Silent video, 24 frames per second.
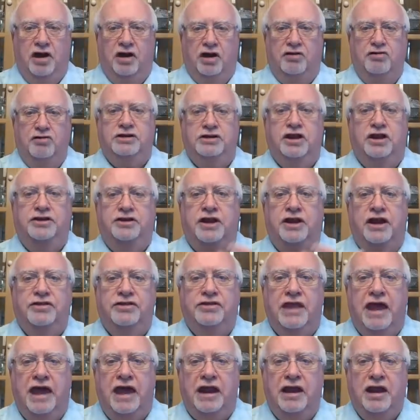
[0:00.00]
I couldn't have done
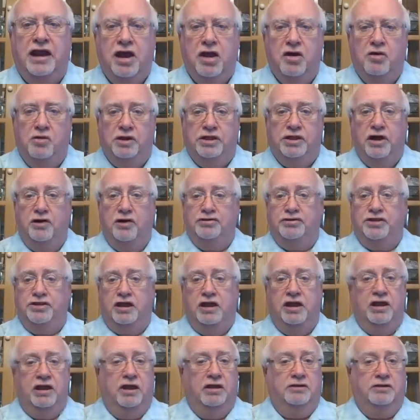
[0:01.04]
that without
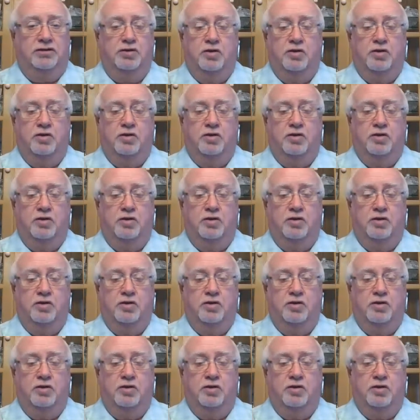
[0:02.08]
the